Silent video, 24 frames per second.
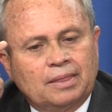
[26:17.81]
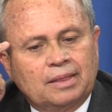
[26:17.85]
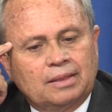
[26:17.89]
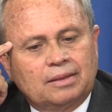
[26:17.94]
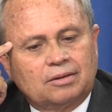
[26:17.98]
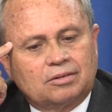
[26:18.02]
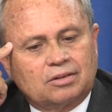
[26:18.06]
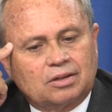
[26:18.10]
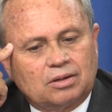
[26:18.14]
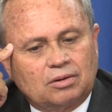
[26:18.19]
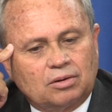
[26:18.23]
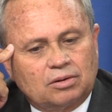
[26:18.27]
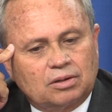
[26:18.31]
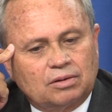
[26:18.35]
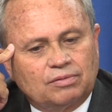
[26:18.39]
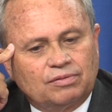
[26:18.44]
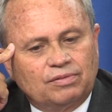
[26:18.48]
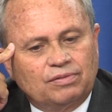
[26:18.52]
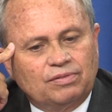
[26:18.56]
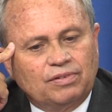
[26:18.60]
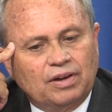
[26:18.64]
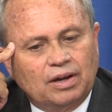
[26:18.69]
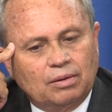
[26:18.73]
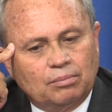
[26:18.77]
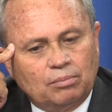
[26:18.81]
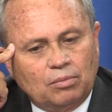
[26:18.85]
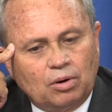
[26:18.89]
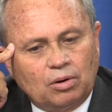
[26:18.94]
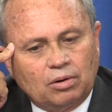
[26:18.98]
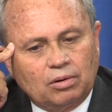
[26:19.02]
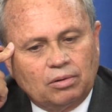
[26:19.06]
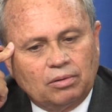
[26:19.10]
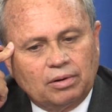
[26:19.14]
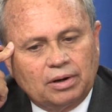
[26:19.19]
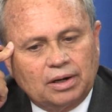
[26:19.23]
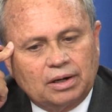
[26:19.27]
There's a lot of
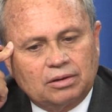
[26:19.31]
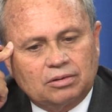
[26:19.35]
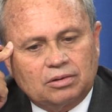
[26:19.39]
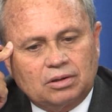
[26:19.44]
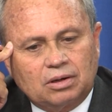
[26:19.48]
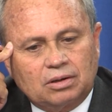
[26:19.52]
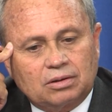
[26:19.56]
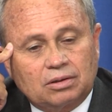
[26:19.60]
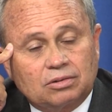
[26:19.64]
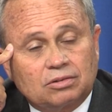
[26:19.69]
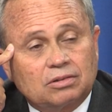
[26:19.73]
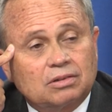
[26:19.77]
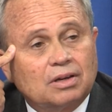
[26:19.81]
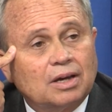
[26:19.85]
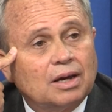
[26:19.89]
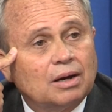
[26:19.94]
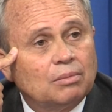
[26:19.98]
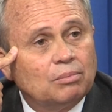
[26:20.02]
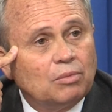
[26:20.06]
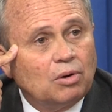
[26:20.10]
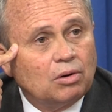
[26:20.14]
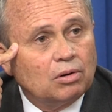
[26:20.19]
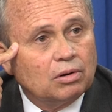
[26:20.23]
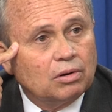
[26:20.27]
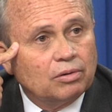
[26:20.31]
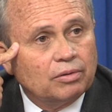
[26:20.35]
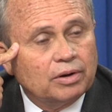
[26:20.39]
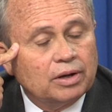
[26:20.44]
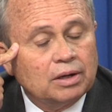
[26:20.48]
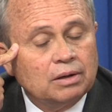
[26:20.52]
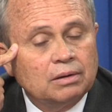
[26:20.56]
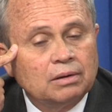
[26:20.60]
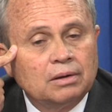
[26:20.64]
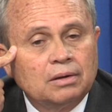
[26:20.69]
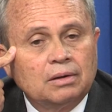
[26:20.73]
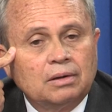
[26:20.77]
fear-mongering, there's a lot of
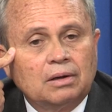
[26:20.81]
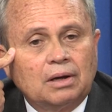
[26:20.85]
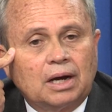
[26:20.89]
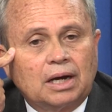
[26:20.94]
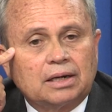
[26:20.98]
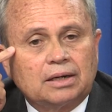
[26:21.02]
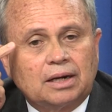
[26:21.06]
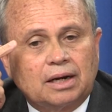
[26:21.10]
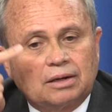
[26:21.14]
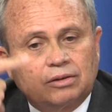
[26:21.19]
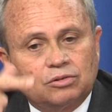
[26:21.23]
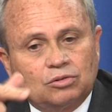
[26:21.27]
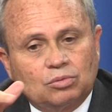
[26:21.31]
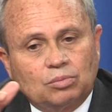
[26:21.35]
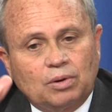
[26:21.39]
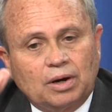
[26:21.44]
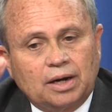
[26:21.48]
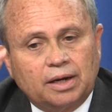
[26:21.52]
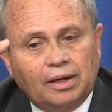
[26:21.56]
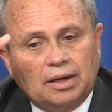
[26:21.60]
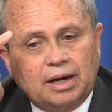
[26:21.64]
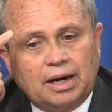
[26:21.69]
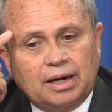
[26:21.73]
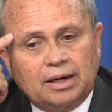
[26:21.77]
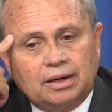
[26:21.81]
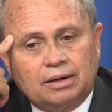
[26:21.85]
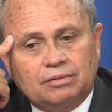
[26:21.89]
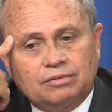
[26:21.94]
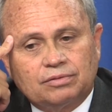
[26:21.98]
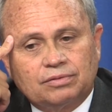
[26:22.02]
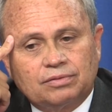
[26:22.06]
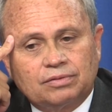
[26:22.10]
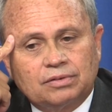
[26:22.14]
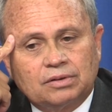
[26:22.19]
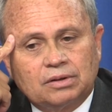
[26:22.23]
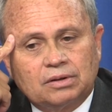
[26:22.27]
scaremongering, and that is why I
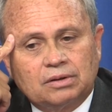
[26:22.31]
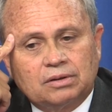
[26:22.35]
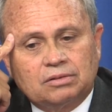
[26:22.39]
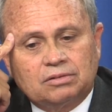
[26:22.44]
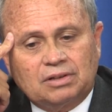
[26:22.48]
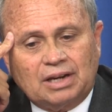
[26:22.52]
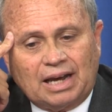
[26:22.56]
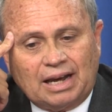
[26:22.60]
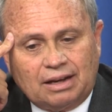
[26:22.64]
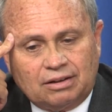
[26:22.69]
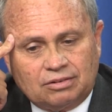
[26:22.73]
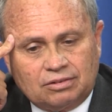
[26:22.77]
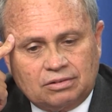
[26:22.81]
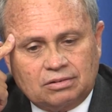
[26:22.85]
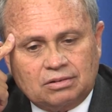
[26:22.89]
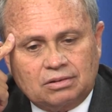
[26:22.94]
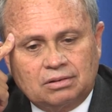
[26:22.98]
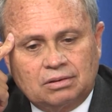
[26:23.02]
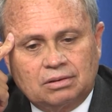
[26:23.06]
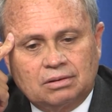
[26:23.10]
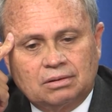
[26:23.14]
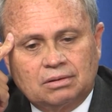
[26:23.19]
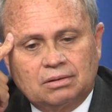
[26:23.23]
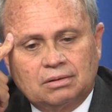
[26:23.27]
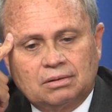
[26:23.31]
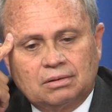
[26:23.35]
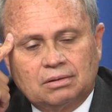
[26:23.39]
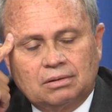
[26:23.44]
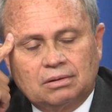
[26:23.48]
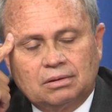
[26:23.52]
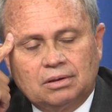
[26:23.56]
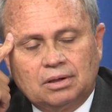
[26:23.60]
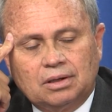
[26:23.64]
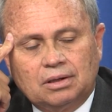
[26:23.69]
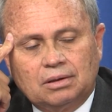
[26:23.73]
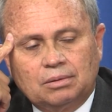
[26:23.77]
have tasked
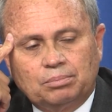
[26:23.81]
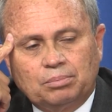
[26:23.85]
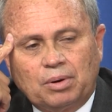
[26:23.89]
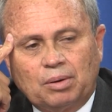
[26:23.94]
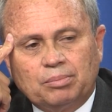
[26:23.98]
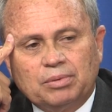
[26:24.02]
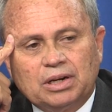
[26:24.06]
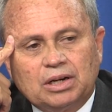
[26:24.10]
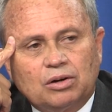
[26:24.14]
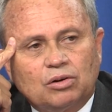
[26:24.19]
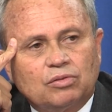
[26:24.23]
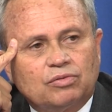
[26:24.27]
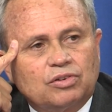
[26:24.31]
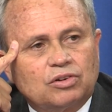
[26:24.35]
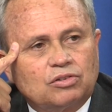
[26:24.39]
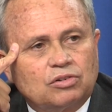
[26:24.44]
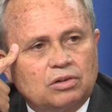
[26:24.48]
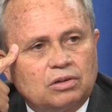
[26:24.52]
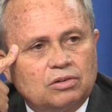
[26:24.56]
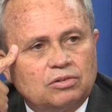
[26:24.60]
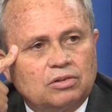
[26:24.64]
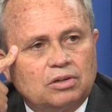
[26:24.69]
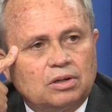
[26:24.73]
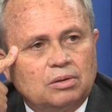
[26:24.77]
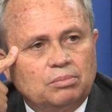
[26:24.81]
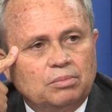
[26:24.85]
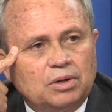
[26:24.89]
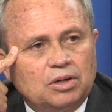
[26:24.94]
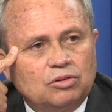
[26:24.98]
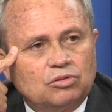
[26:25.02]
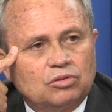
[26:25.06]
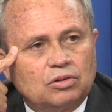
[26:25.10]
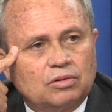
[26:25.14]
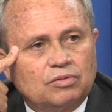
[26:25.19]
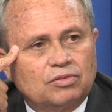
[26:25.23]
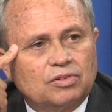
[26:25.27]
the public officials in the
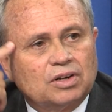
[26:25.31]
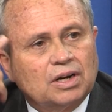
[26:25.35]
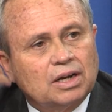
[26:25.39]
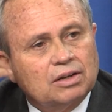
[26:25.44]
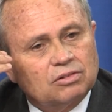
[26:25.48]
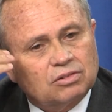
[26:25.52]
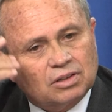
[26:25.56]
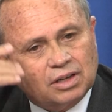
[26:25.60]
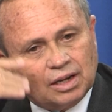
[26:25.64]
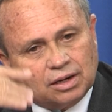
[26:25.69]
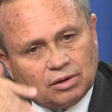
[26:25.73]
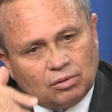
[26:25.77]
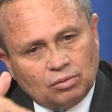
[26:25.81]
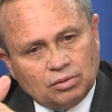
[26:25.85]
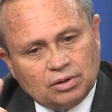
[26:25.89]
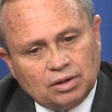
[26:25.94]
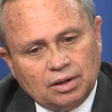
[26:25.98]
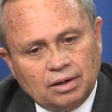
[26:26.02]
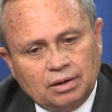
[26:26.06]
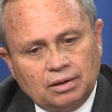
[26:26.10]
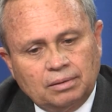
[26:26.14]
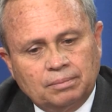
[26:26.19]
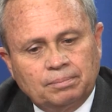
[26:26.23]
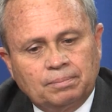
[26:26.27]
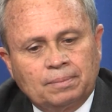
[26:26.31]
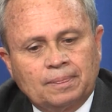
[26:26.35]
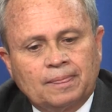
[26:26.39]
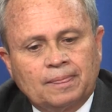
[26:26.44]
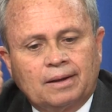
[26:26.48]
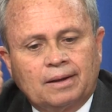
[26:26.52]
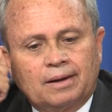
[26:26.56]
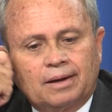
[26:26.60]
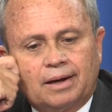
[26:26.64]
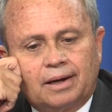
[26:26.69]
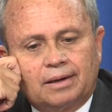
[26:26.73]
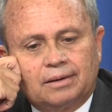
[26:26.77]
Ministry of Finance, get out there
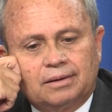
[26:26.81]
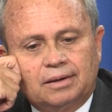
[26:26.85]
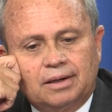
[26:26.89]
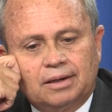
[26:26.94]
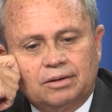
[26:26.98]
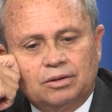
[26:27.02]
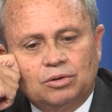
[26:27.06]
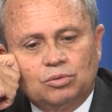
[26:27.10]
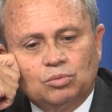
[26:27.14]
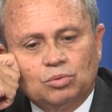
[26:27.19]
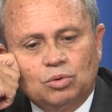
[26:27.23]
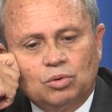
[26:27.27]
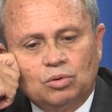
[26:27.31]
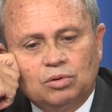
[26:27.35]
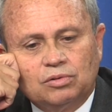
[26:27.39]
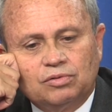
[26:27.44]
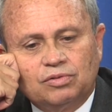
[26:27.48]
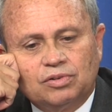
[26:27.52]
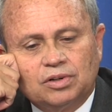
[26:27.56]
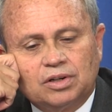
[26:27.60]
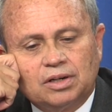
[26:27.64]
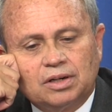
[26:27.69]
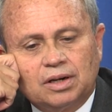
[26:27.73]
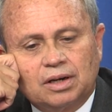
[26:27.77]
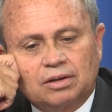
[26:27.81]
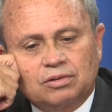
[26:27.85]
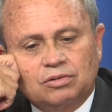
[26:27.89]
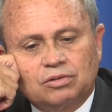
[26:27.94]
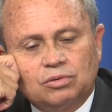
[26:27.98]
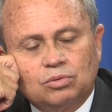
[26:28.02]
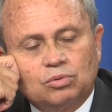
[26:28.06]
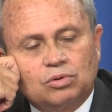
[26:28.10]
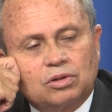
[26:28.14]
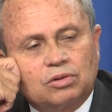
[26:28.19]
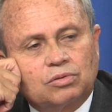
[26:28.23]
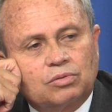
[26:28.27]
and hit the road for the next
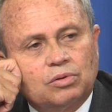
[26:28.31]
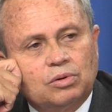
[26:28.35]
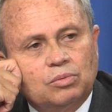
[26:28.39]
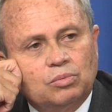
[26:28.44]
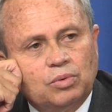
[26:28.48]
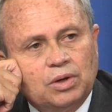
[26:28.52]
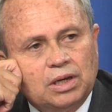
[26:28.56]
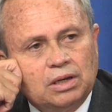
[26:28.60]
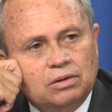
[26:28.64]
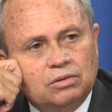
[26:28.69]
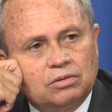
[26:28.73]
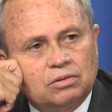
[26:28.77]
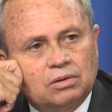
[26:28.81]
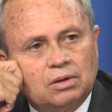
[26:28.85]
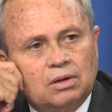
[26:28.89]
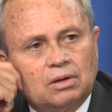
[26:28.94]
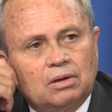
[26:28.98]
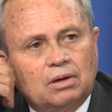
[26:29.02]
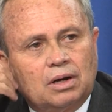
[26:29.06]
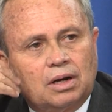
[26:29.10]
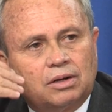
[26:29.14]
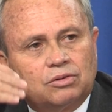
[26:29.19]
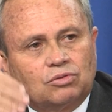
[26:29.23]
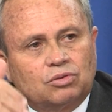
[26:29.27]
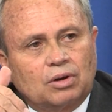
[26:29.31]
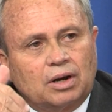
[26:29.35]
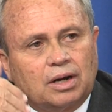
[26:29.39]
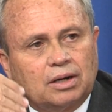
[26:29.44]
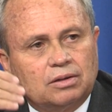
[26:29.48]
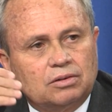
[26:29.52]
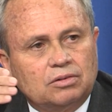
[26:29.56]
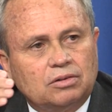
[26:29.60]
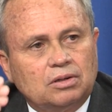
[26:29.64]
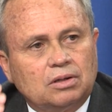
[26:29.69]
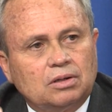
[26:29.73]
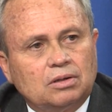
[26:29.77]
two to three weeks and try
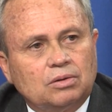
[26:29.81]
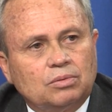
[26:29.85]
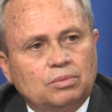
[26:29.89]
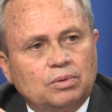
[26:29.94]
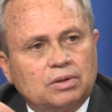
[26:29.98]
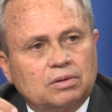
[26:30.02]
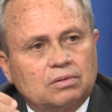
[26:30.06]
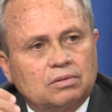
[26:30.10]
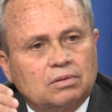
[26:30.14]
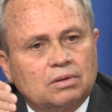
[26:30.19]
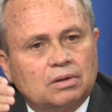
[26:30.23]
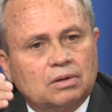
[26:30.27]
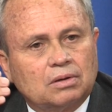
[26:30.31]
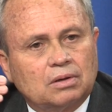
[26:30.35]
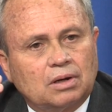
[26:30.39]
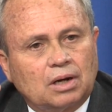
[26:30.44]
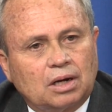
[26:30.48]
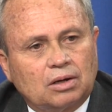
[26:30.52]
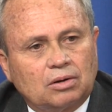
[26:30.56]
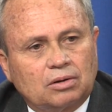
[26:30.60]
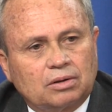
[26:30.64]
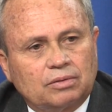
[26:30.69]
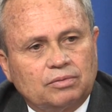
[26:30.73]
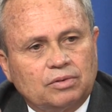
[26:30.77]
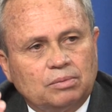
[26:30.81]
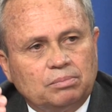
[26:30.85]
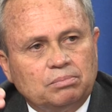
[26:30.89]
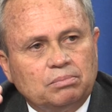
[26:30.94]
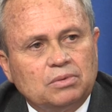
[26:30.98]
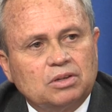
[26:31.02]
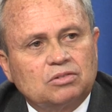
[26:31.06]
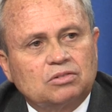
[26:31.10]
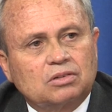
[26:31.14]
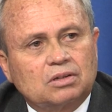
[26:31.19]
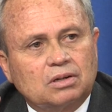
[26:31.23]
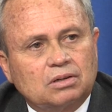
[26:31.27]
and deal with a lot of the
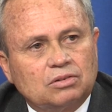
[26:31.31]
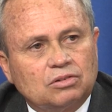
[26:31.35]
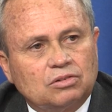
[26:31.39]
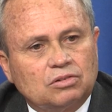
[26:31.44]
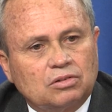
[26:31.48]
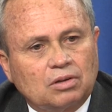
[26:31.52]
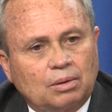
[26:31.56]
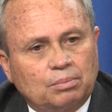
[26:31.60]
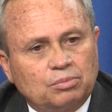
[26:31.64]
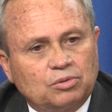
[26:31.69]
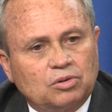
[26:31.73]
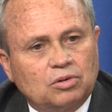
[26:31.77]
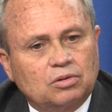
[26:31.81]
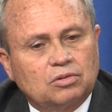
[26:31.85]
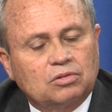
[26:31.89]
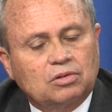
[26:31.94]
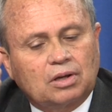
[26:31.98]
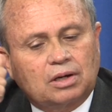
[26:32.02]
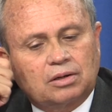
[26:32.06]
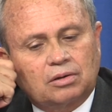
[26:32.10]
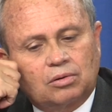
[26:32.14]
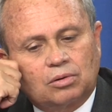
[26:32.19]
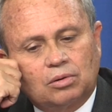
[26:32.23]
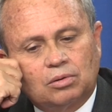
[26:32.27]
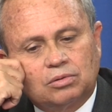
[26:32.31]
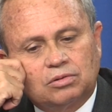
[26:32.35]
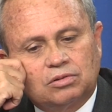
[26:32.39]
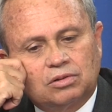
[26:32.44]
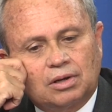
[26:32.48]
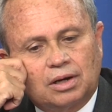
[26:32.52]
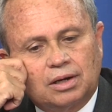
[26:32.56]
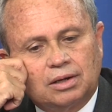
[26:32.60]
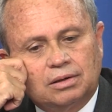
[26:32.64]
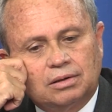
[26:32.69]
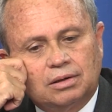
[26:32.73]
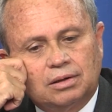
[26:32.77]
misconceptions that are
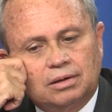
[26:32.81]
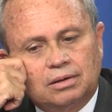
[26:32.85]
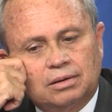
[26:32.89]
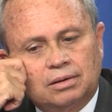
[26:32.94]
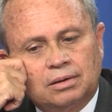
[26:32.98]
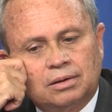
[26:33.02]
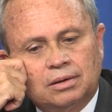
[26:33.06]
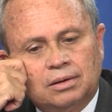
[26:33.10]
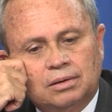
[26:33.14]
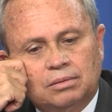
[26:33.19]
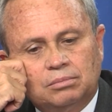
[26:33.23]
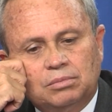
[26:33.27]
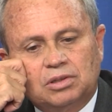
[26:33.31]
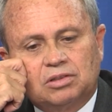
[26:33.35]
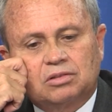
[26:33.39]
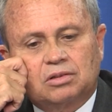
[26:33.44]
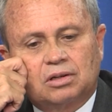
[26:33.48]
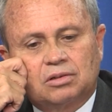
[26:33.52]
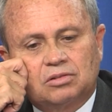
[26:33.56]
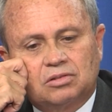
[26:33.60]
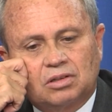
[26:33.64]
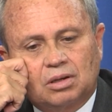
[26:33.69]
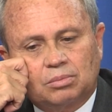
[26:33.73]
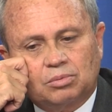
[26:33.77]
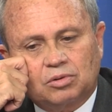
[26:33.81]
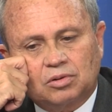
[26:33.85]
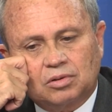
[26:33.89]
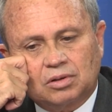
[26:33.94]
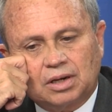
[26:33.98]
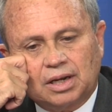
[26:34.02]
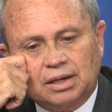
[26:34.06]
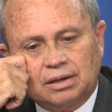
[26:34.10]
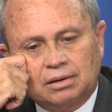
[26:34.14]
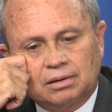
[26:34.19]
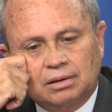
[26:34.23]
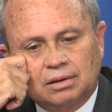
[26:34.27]
outside there. Misconceptions
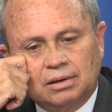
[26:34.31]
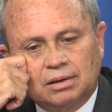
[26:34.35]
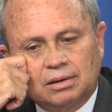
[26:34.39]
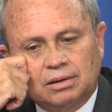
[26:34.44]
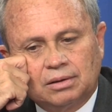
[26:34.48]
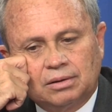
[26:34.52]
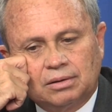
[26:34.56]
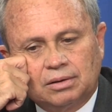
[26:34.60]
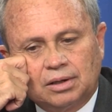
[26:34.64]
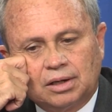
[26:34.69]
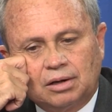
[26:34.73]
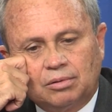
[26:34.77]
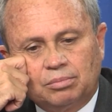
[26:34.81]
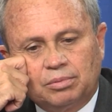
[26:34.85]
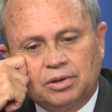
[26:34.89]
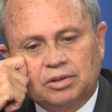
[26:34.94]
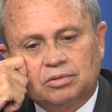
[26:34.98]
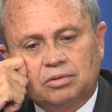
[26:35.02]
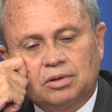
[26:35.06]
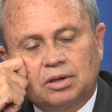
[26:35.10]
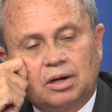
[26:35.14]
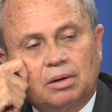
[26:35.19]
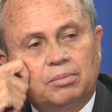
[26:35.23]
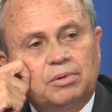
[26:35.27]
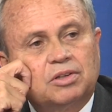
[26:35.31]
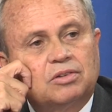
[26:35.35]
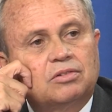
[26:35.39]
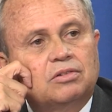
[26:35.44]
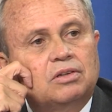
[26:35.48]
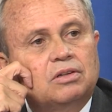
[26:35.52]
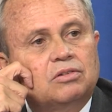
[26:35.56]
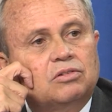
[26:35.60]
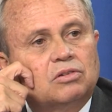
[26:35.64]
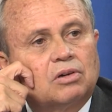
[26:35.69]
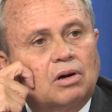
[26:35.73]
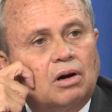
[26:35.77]
like the government will come and
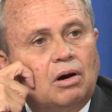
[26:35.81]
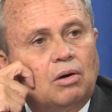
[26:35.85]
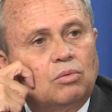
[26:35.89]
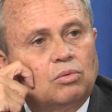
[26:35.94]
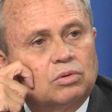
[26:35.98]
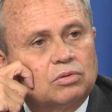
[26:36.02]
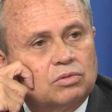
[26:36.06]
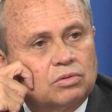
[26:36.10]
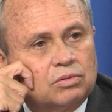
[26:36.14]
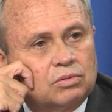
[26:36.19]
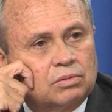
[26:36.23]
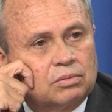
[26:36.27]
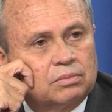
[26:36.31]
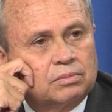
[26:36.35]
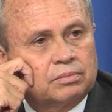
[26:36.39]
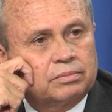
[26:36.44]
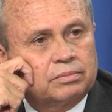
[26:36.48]
seize your house.